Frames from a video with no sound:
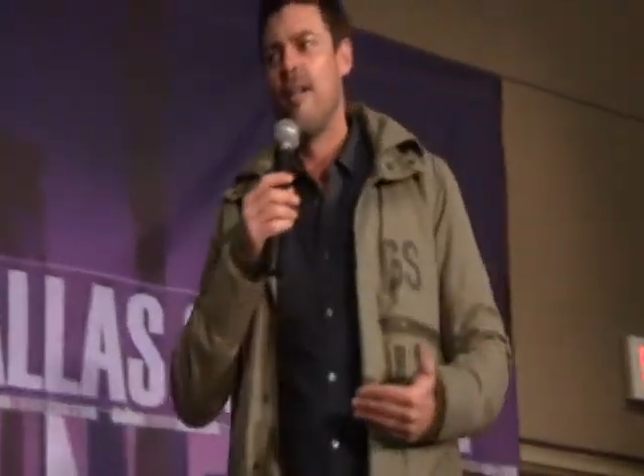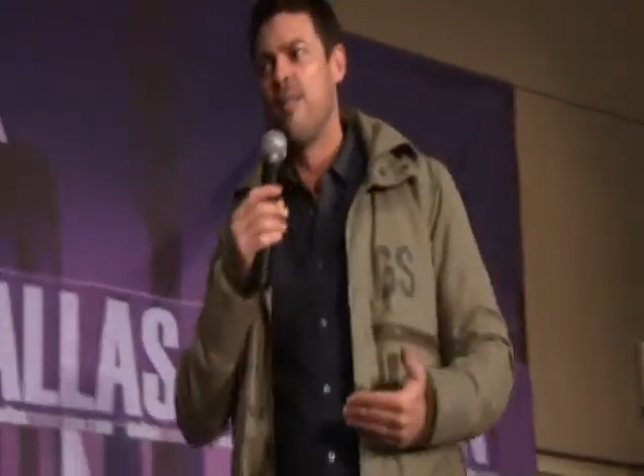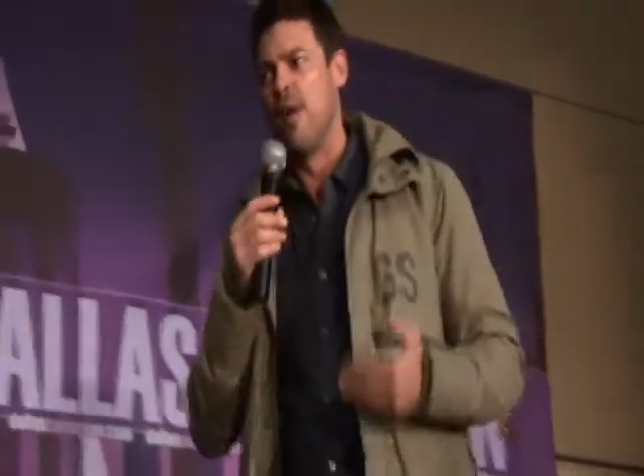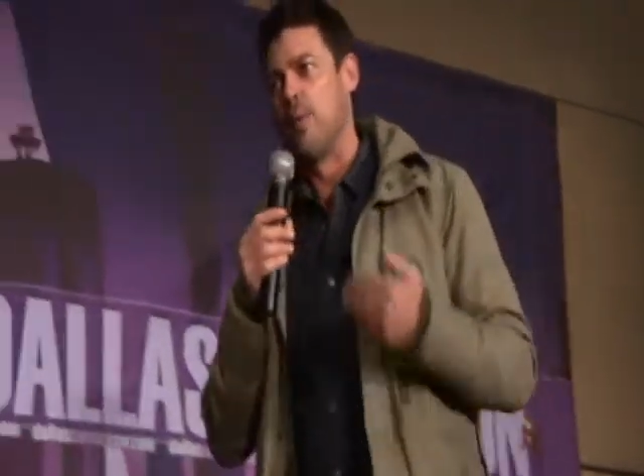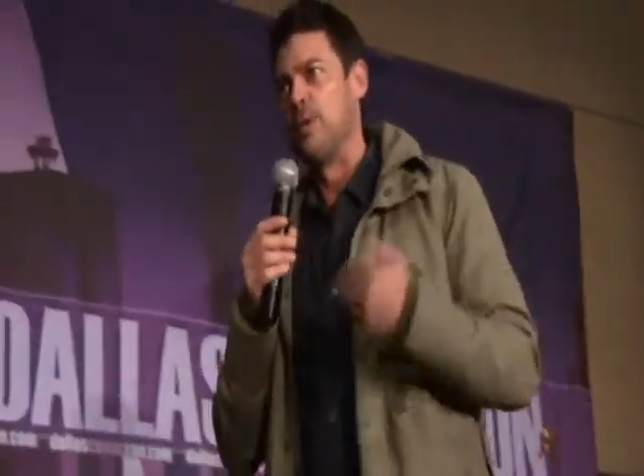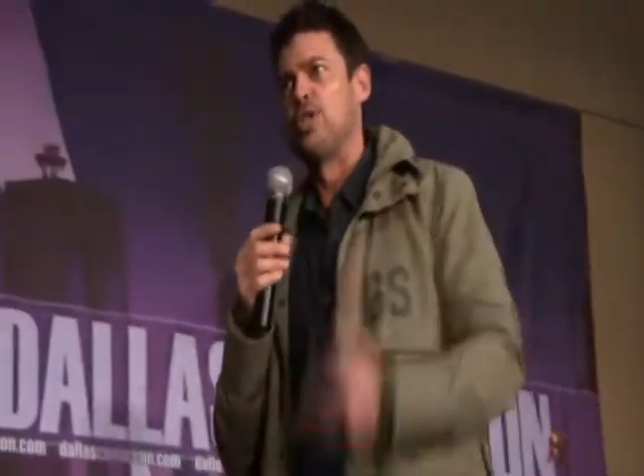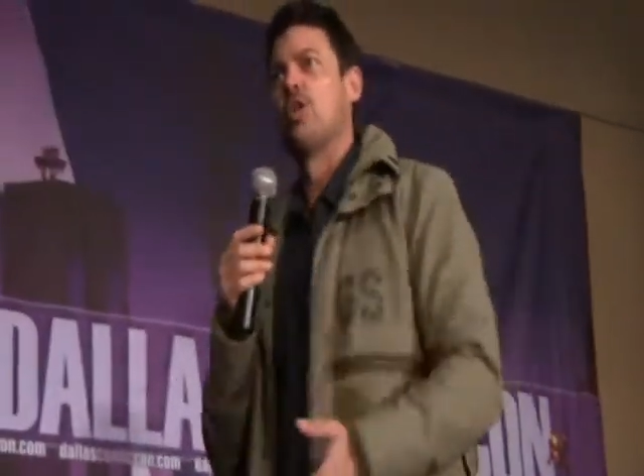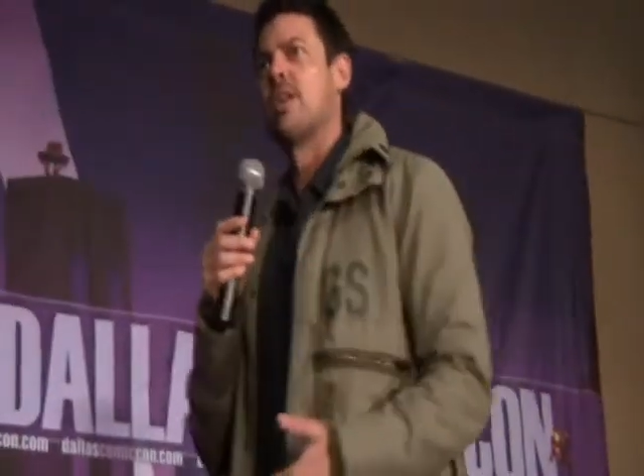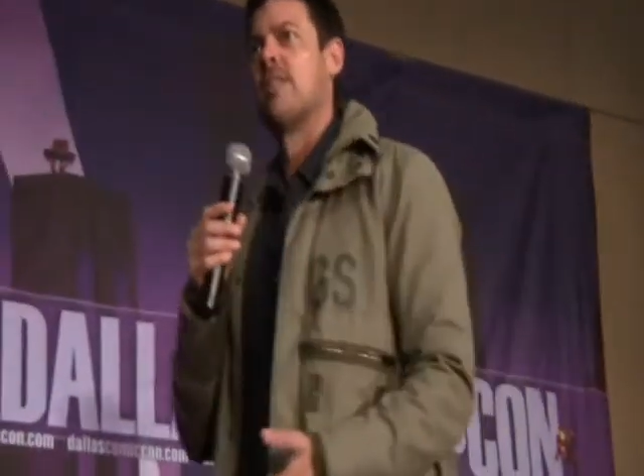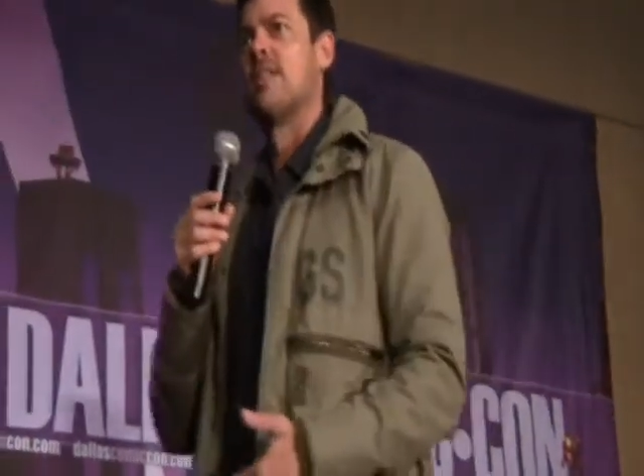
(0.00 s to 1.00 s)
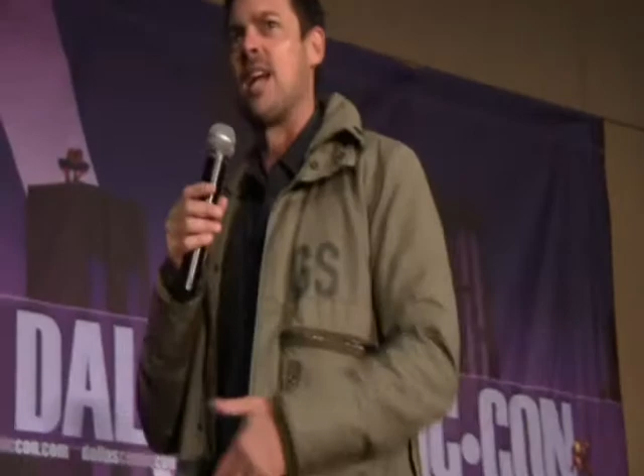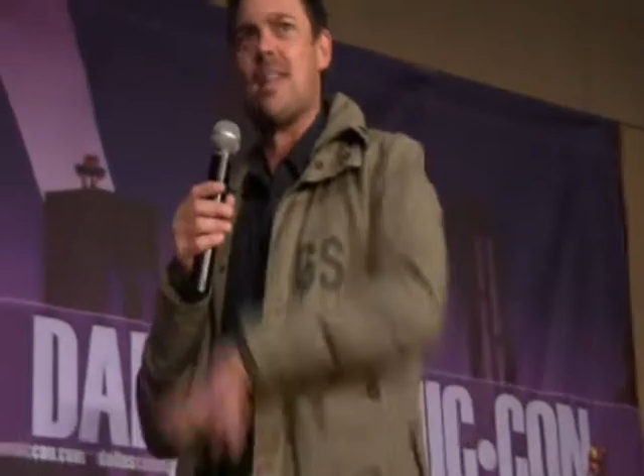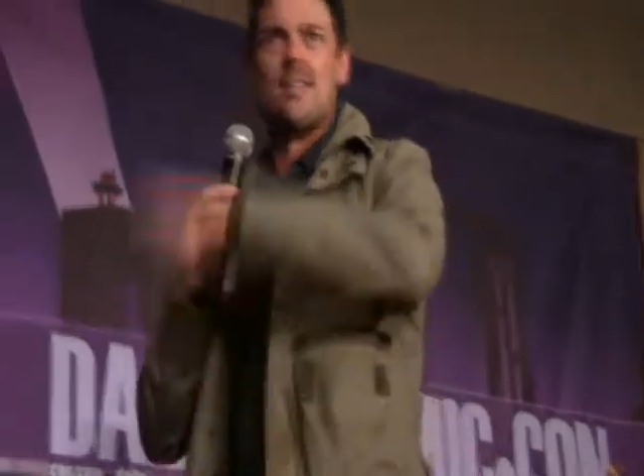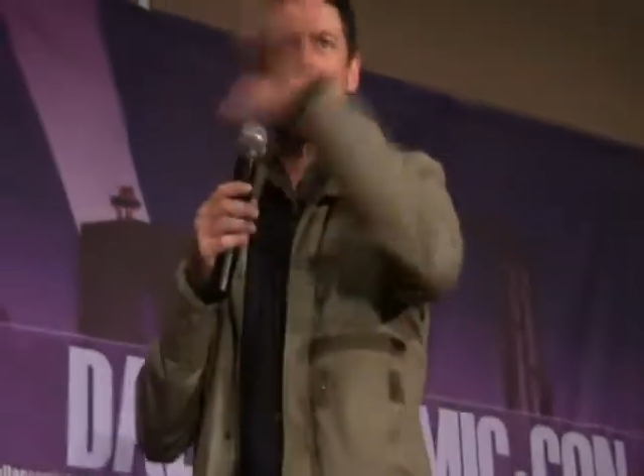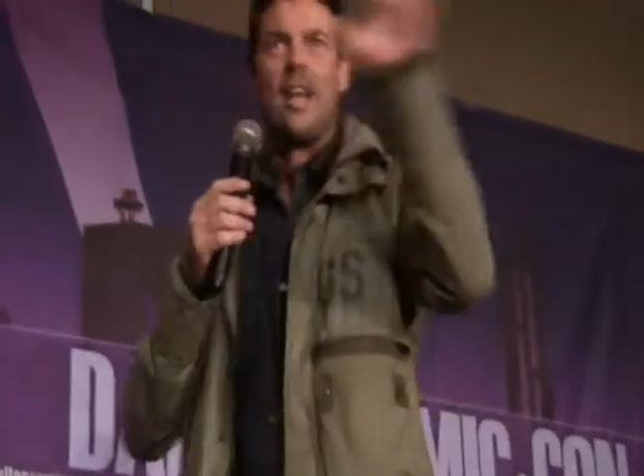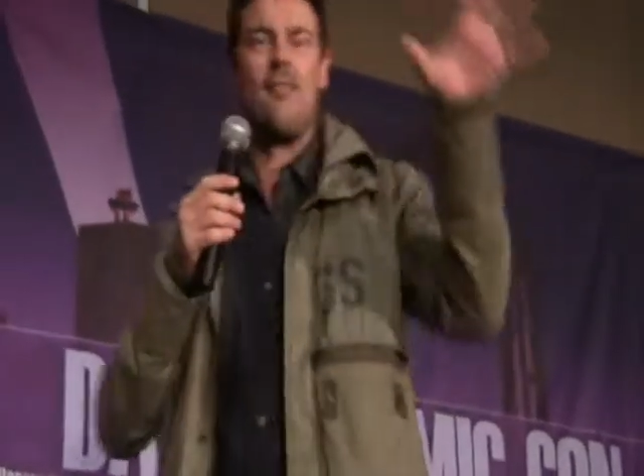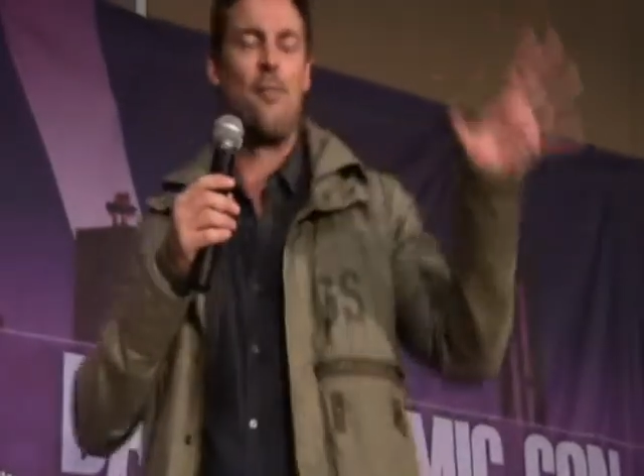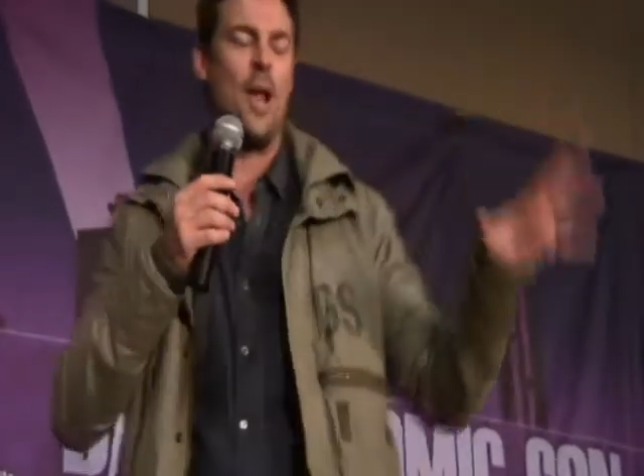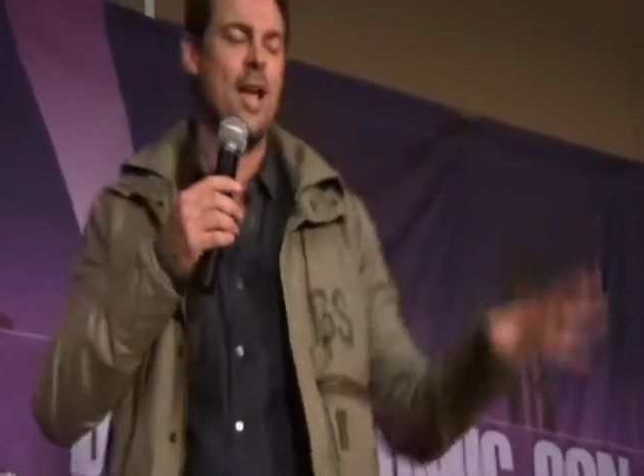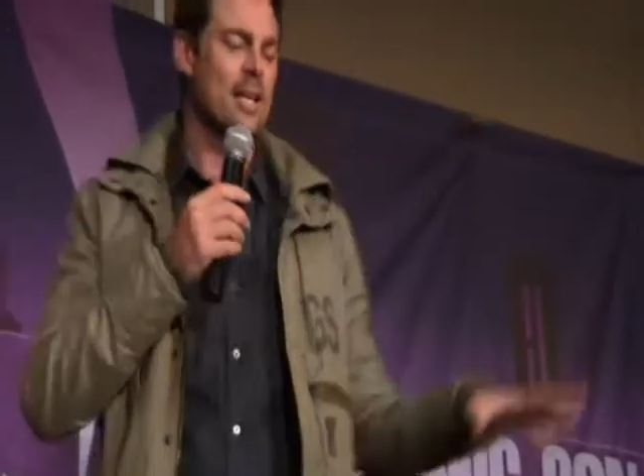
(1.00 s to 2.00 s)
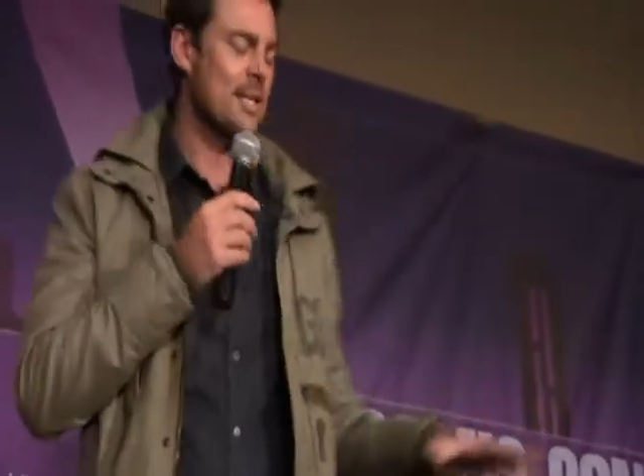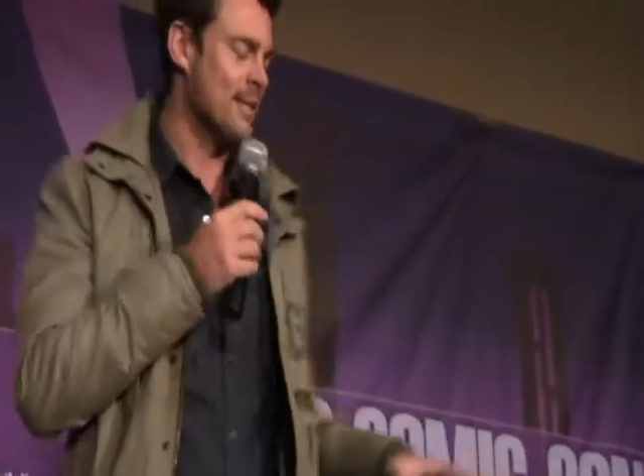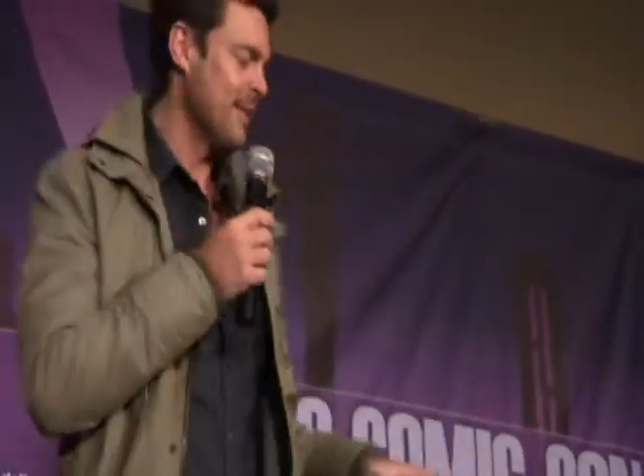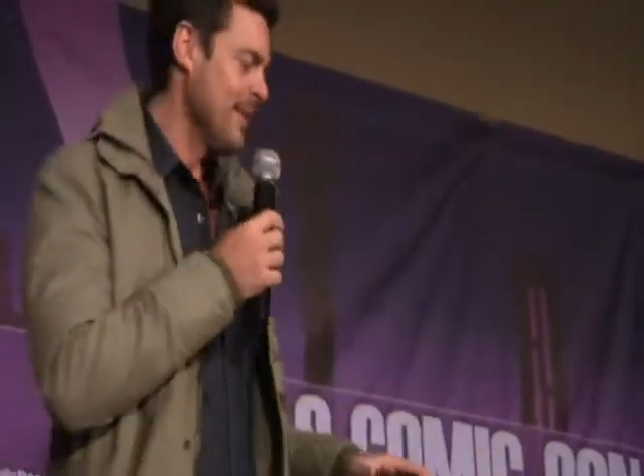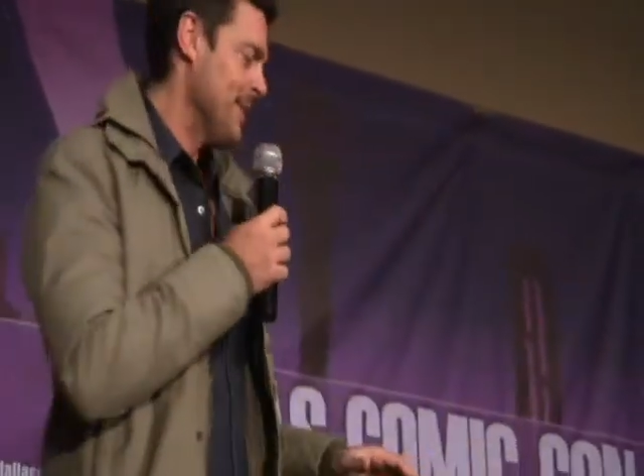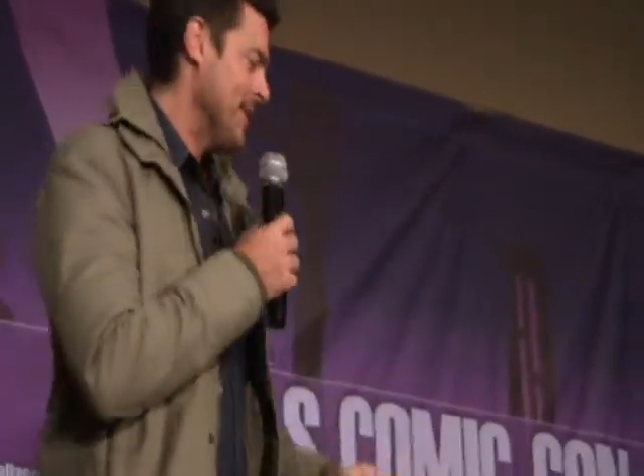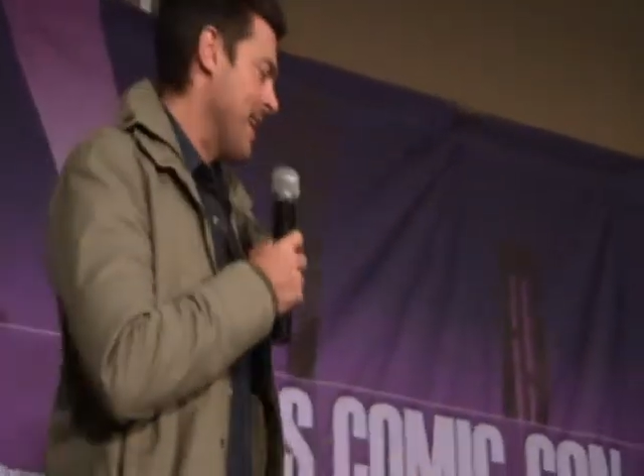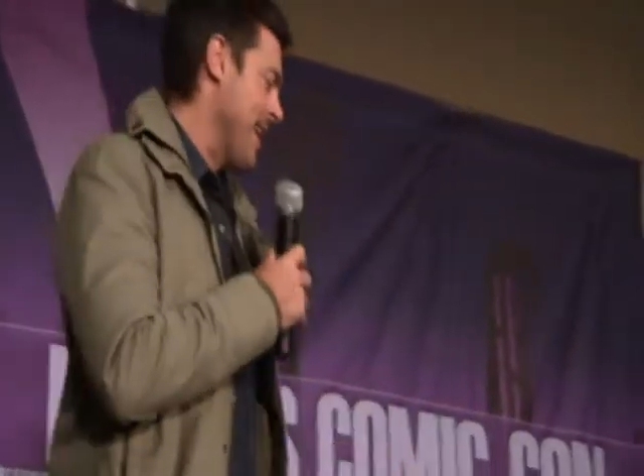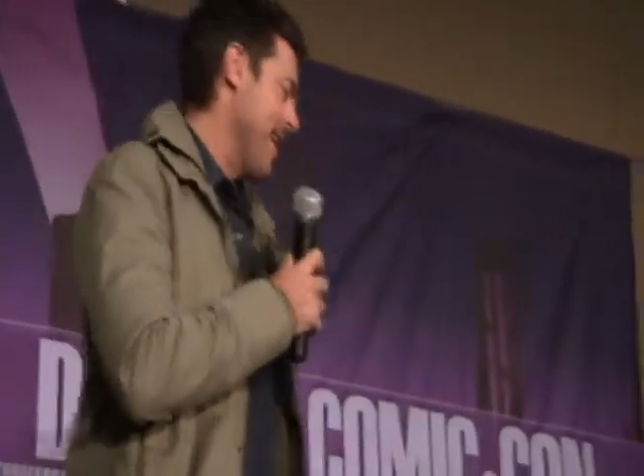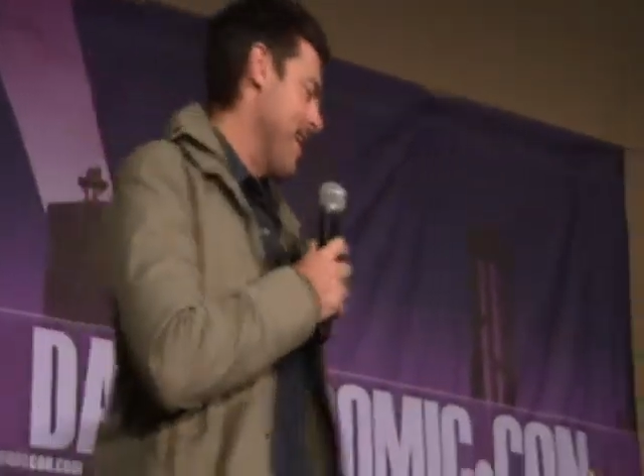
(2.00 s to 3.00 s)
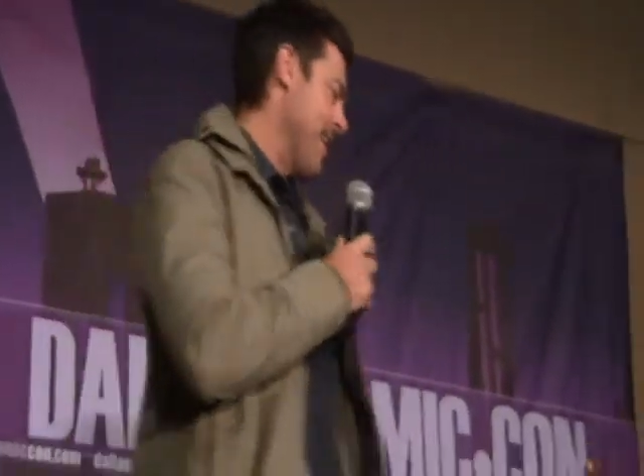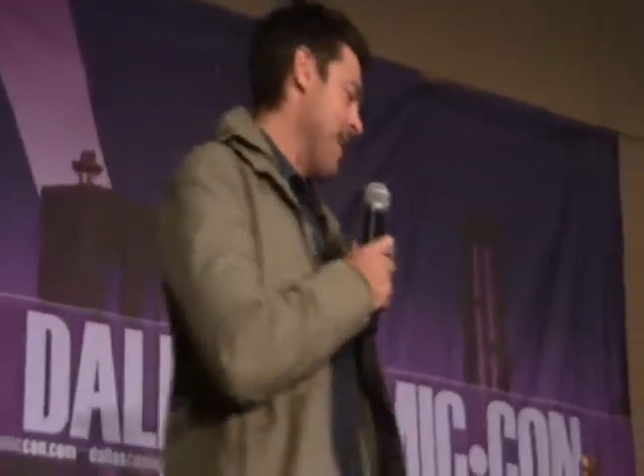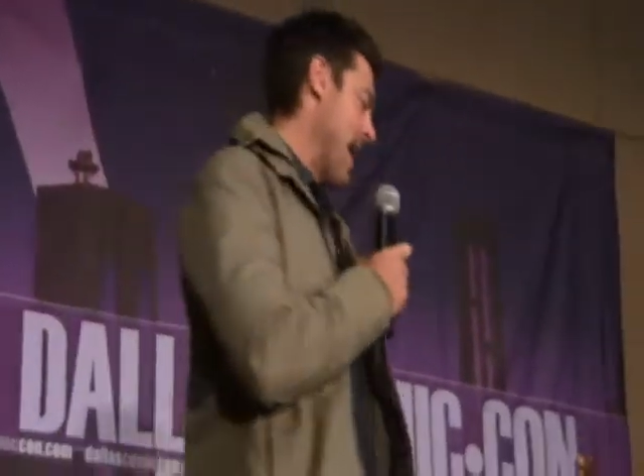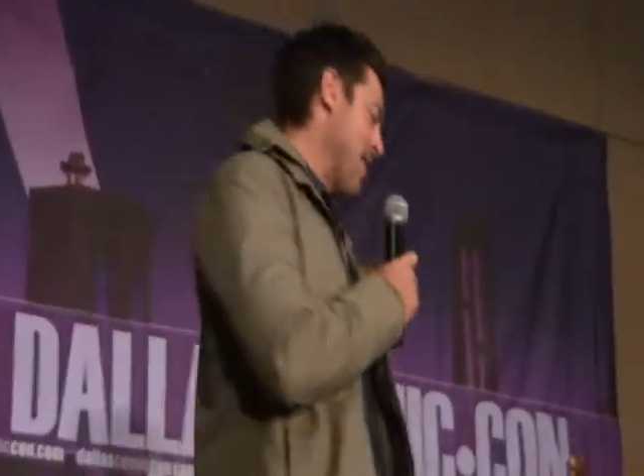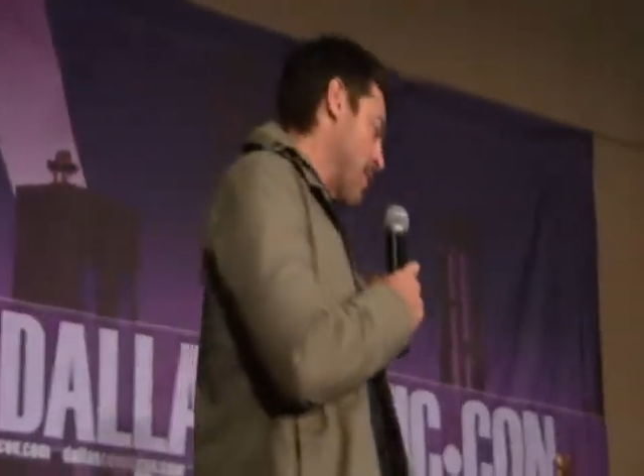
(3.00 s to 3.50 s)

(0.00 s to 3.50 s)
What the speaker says: that we were shooting in this unsafe place. And